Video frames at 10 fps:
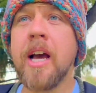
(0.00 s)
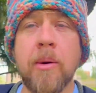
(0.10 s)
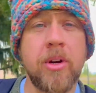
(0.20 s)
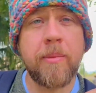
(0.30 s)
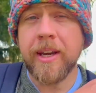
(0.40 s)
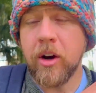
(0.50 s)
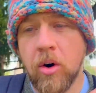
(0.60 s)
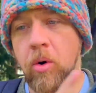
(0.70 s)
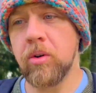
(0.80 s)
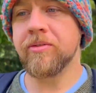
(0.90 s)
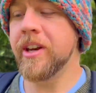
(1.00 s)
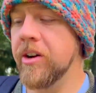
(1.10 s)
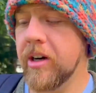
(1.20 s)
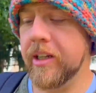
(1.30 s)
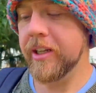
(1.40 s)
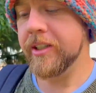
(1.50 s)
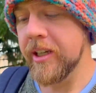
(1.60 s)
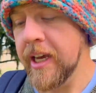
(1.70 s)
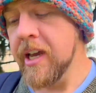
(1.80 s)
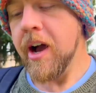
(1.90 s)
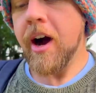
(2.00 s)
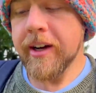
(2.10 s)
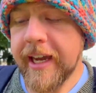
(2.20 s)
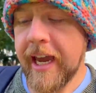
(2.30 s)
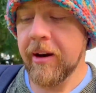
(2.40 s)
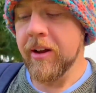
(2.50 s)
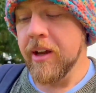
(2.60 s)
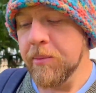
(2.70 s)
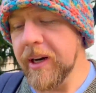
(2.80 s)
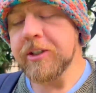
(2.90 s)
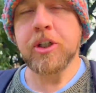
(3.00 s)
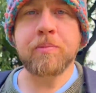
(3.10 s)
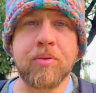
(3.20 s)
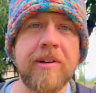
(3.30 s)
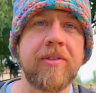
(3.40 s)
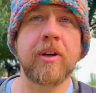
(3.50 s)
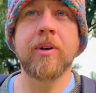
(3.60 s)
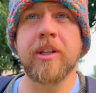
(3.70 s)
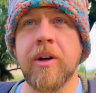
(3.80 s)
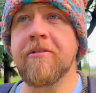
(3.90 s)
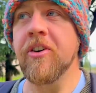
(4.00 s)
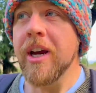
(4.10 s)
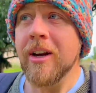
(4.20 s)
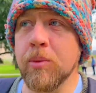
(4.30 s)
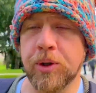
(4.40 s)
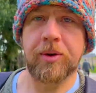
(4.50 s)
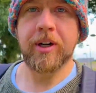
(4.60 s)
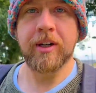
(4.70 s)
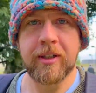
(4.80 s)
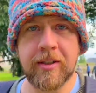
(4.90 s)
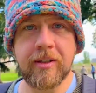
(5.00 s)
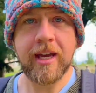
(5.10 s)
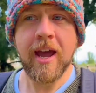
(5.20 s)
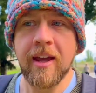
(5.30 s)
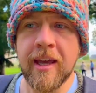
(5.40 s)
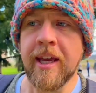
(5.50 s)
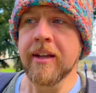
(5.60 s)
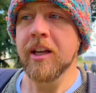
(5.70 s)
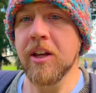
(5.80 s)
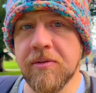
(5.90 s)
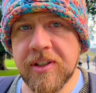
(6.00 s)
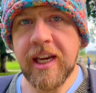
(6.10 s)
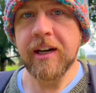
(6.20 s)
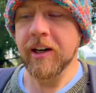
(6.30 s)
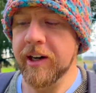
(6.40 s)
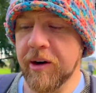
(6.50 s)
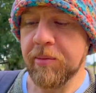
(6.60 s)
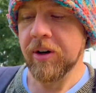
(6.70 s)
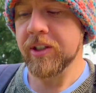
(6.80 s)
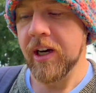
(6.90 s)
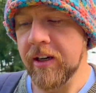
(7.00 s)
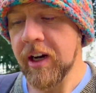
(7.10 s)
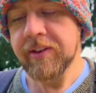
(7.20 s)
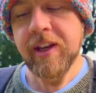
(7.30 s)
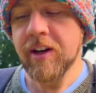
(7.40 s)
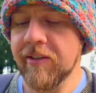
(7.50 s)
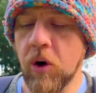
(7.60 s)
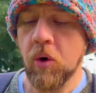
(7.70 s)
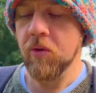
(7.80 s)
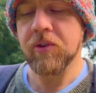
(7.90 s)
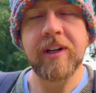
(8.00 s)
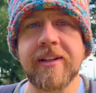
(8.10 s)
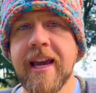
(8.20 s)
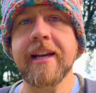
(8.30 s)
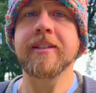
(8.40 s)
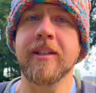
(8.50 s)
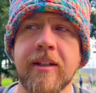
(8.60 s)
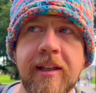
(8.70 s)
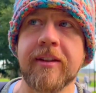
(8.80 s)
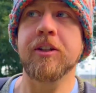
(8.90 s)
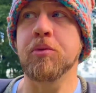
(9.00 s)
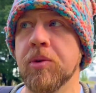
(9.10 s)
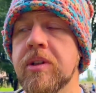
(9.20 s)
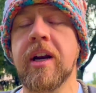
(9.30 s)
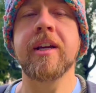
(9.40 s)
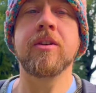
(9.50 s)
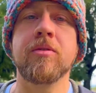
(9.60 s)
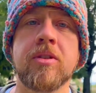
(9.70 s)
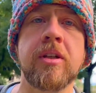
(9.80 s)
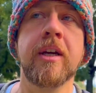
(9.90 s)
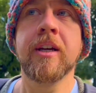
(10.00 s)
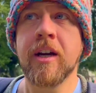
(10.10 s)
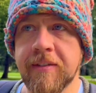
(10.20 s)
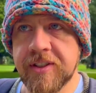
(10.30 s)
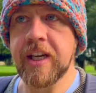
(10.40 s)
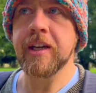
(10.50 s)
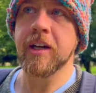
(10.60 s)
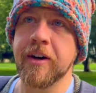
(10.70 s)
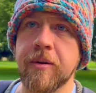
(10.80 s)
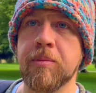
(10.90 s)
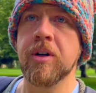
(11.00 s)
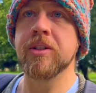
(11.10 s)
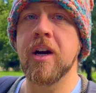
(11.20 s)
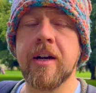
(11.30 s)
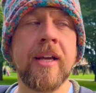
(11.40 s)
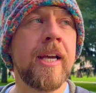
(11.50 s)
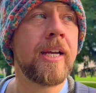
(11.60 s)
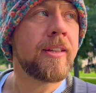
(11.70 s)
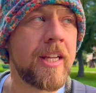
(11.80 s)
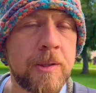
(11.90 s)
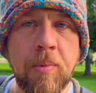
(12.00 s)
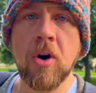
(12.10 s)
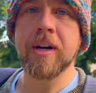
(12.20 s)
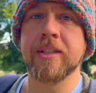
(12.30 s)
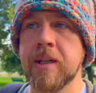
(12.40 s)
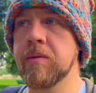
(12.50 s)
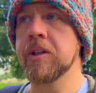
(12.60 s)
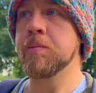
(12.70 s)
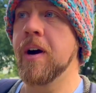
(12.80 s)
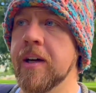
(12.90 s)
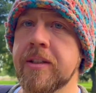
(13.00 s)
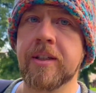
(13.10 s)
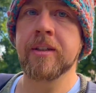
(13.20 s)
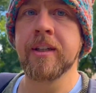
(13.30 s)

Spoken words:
I'm gonna make a whole video on this again, but let's just briefly go into it. Find a route, okay, that you've seen Galarian birds on. I think I've overly tested that this route that I use, I've seen Galarian birds on. They spawn in similar spots.